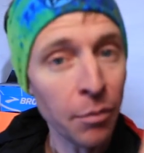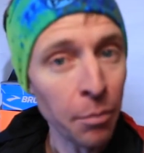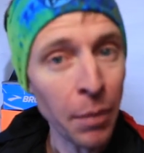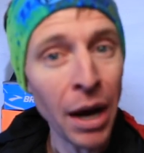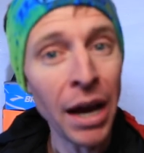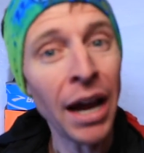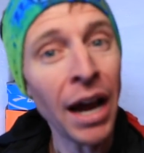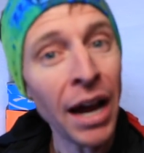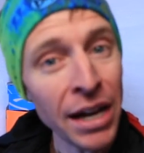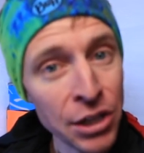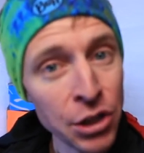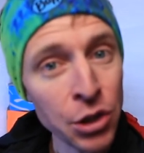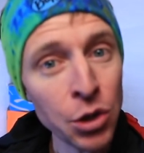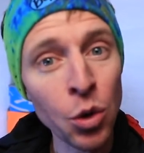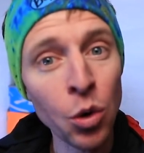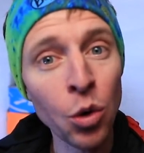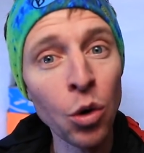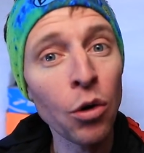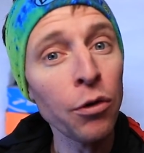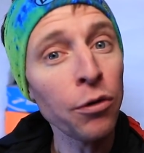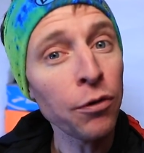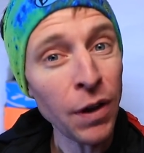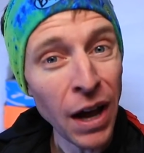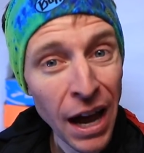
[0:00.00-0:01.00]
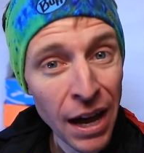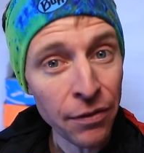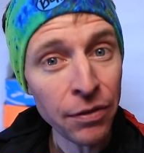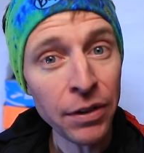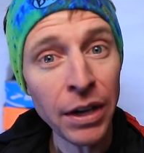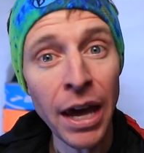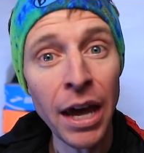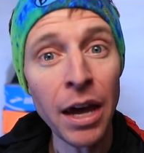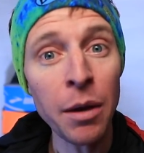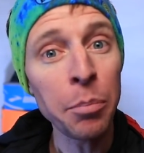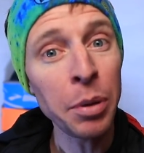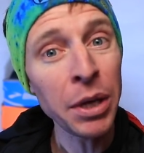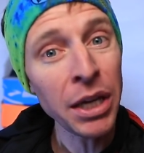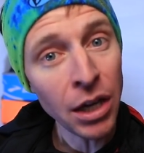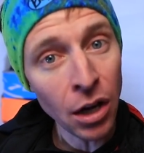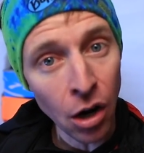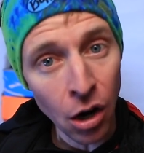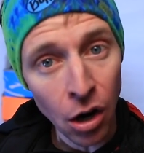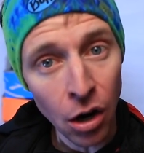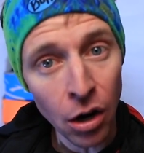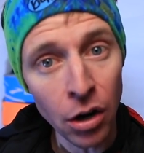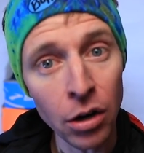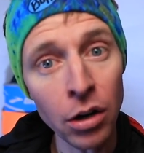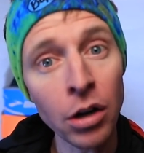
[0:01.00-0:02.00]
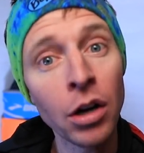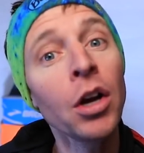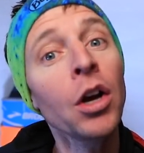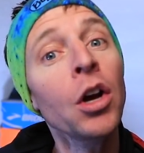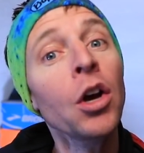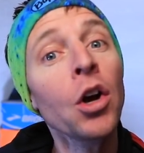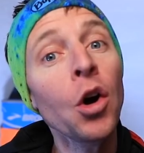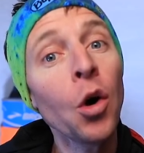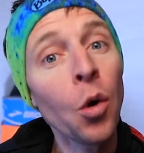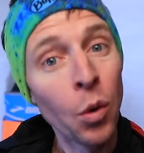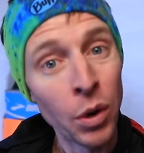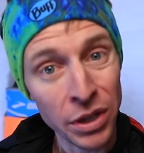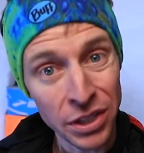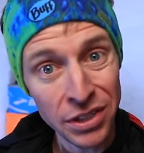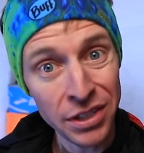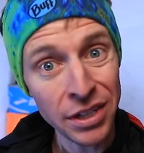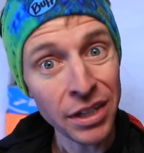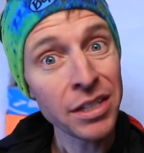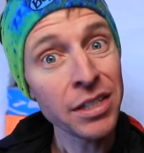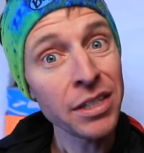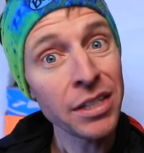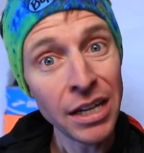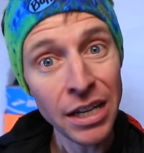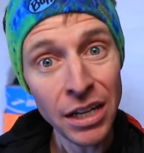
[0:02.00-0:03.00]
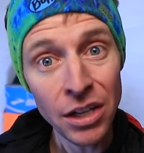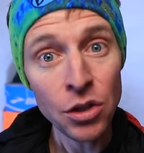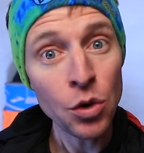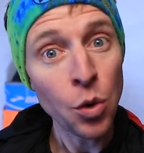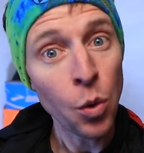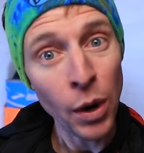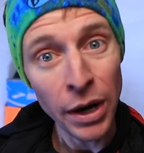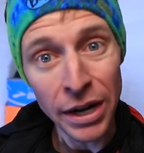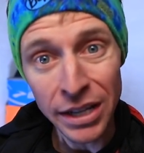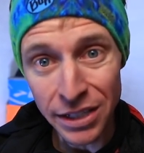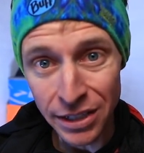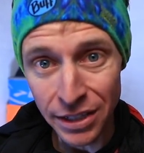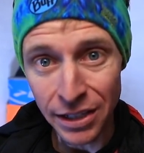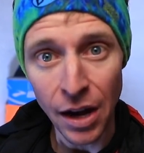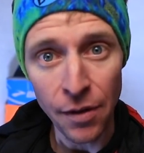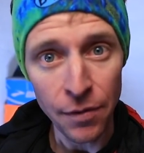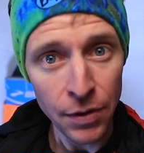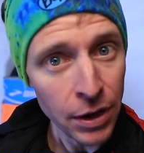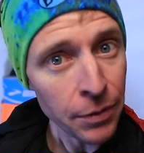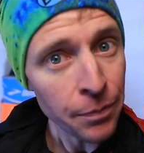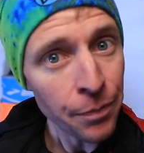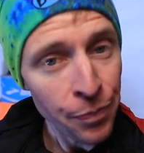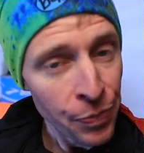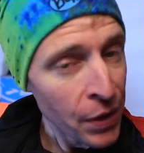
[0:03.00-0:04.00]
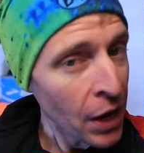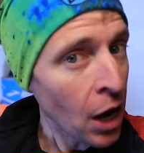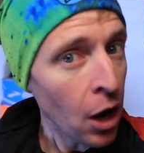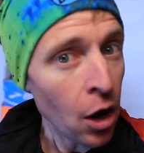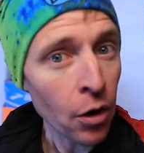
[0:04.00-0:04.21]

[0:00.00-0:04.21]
my high school 5K PR was 1627.